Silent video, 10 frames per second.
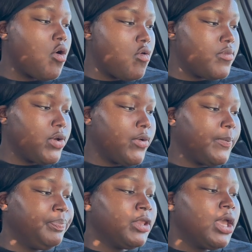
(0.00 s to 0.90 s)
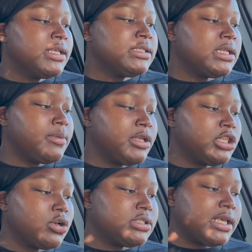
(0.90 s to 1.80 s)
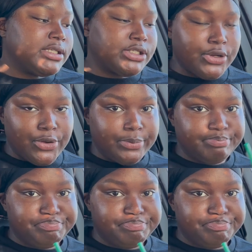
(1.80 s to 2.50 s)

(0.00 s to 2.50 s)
oat milk. Cinnamon dolce syrup.